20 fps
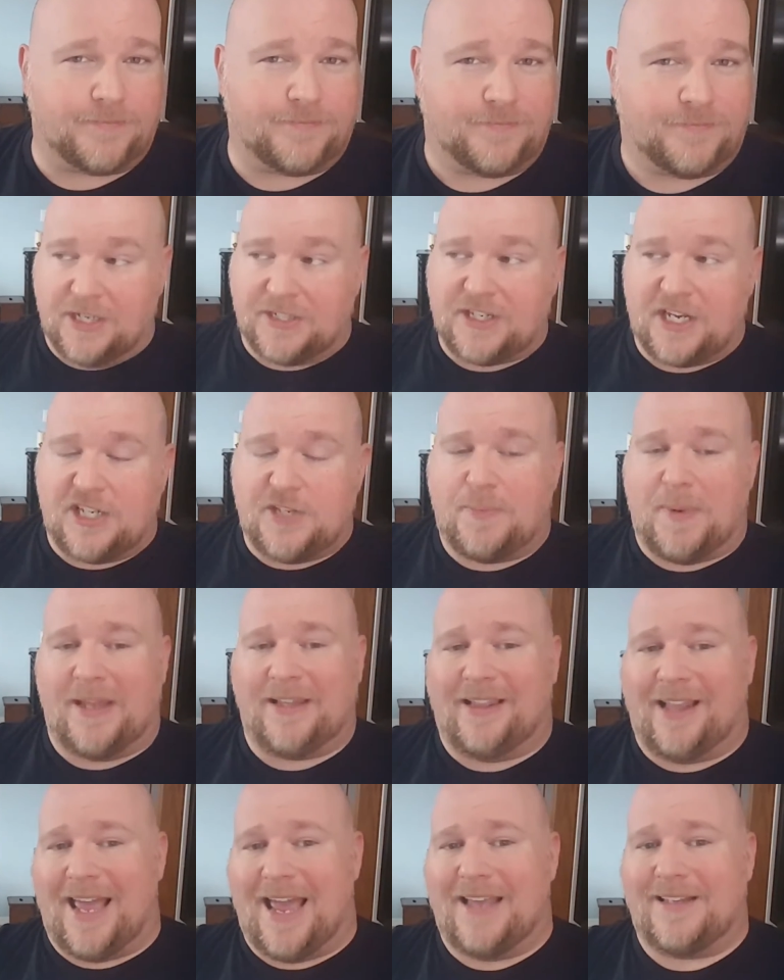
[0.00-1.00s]
Since I
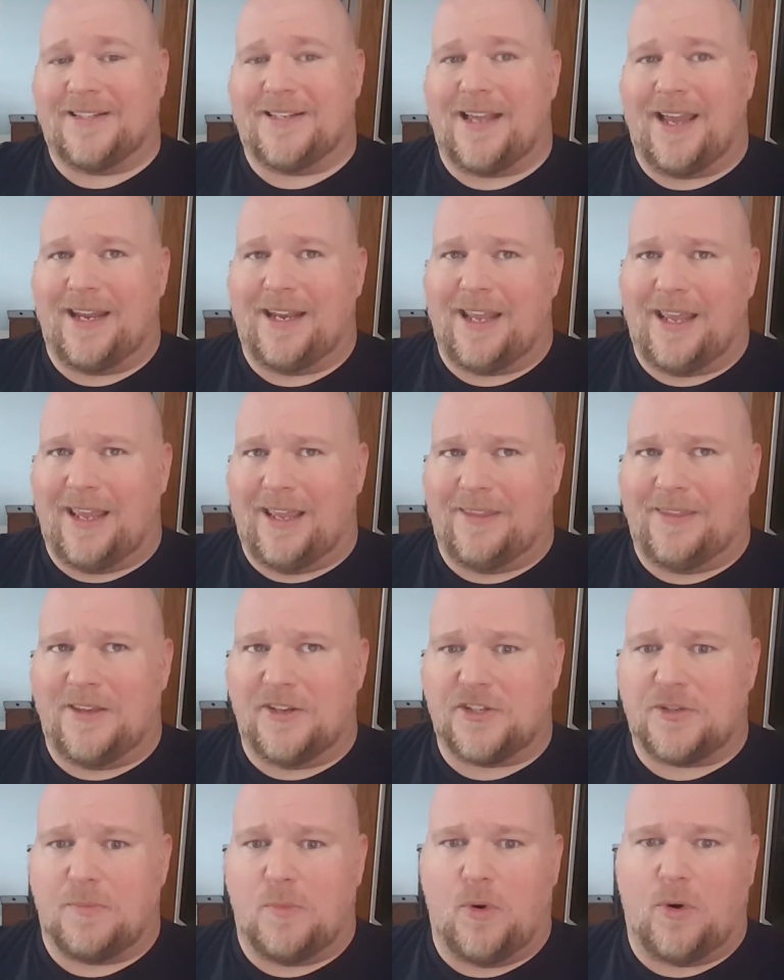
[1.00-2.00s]
spent last night and
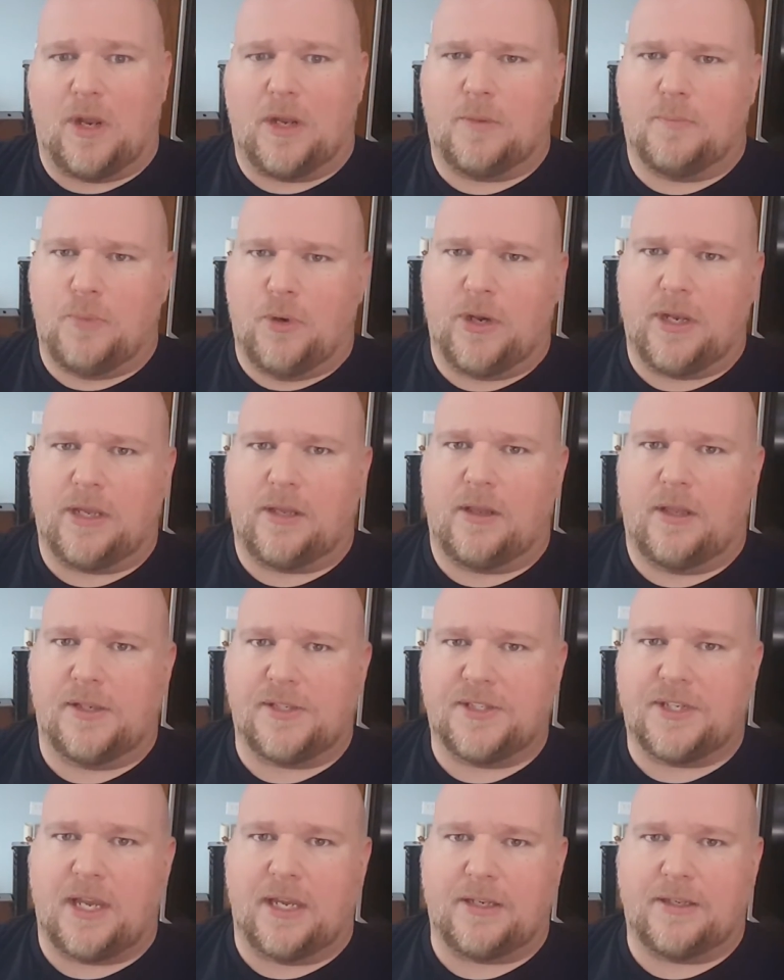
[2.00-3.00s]
this morning putting
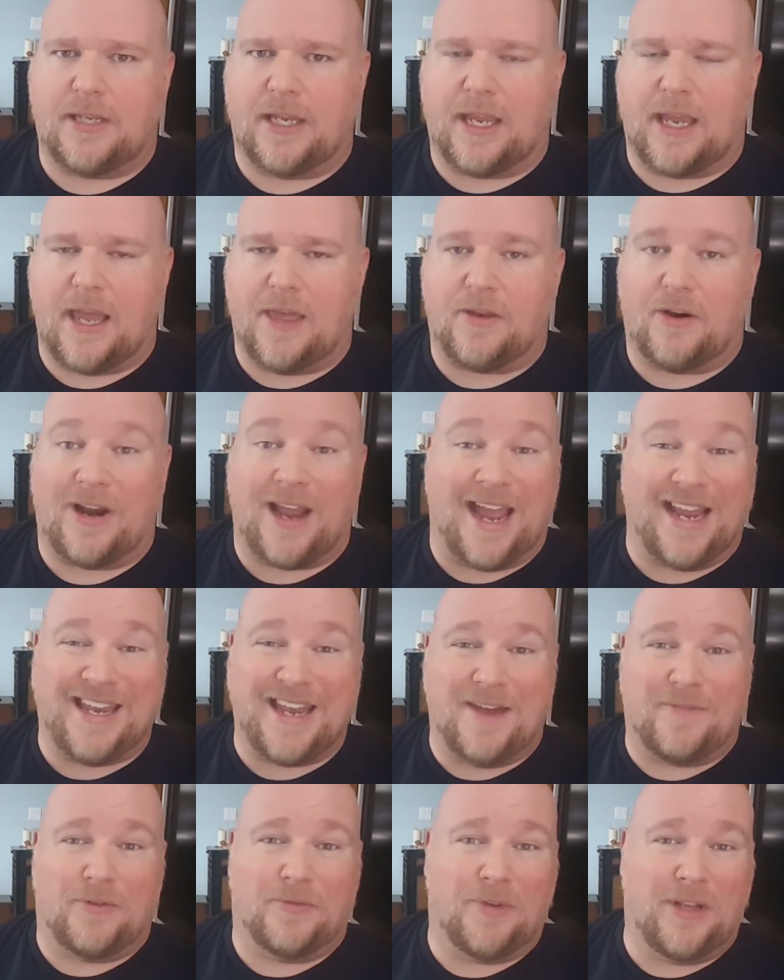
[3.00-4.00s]
this site together, I
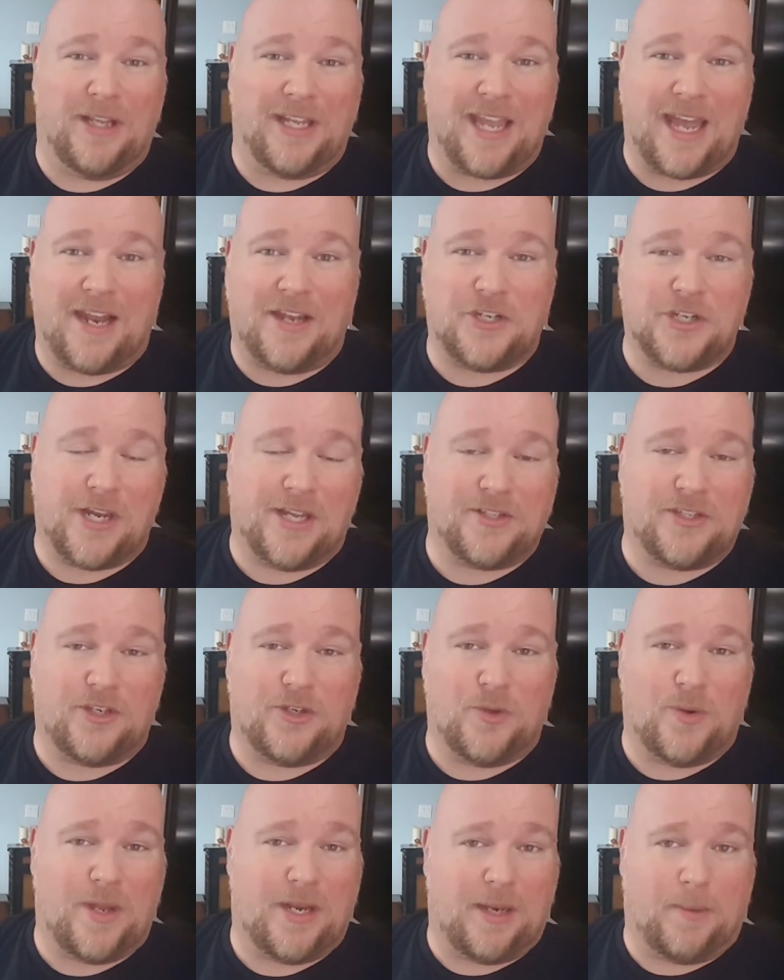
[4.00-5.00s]
never really got a chance to
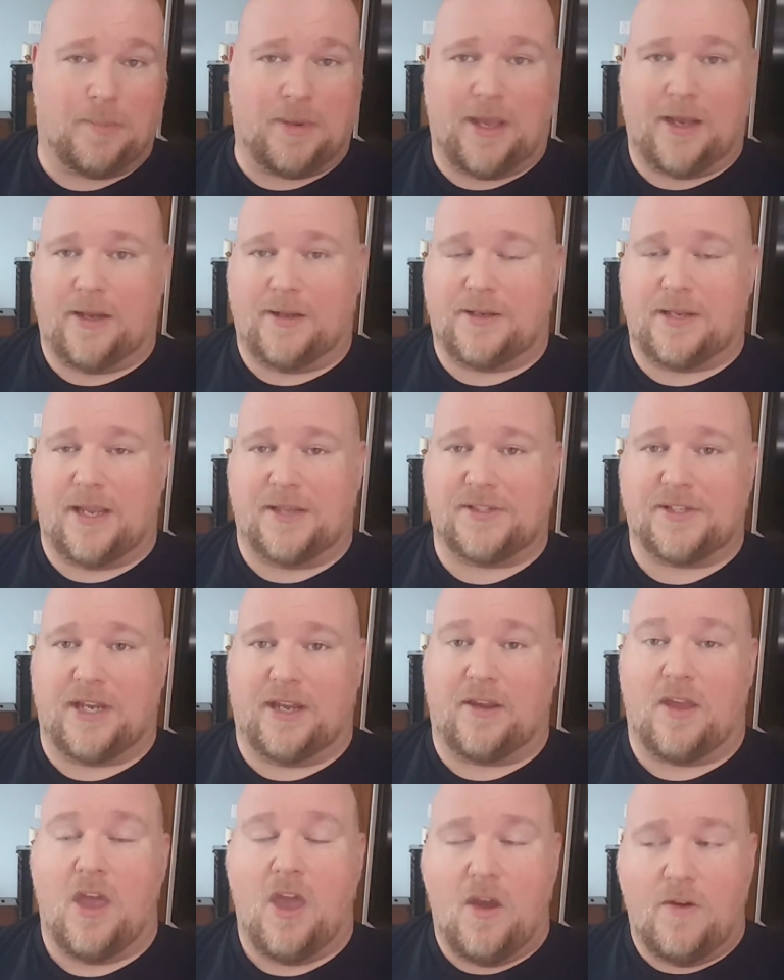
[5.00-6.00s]
do any beta
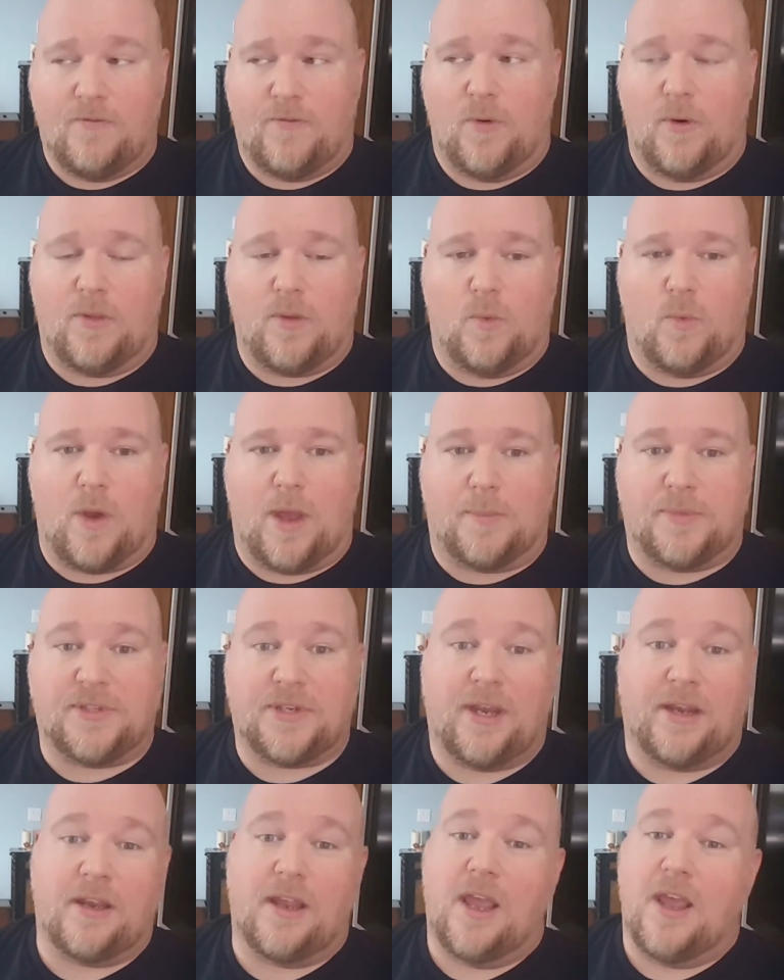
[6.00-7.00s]
testing for the
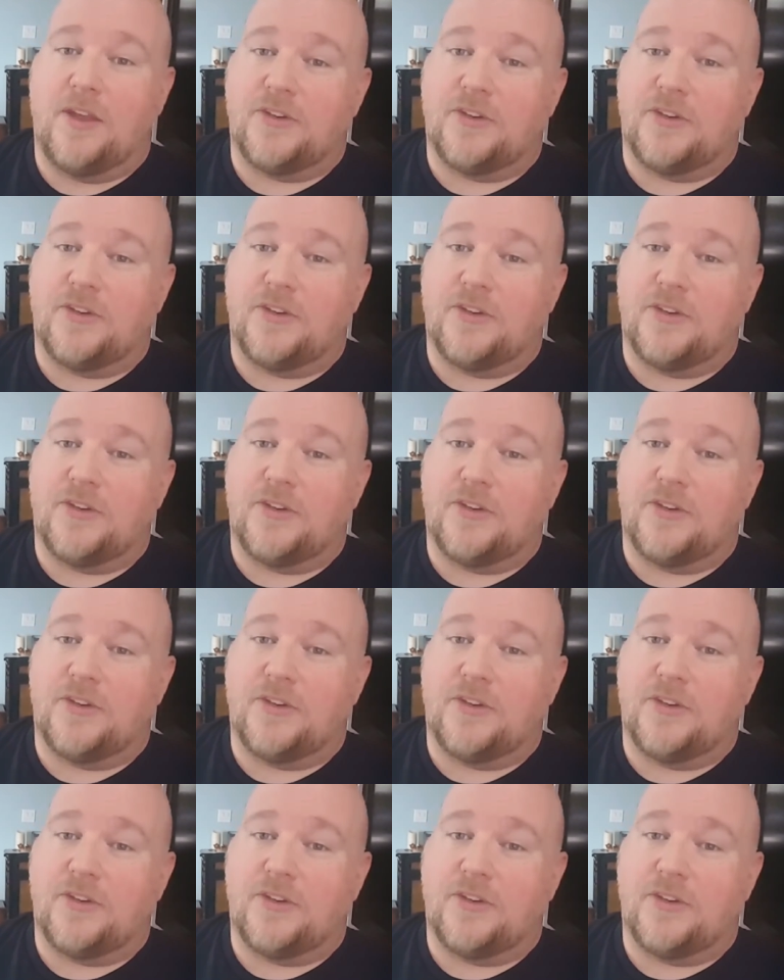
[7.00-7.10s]
website.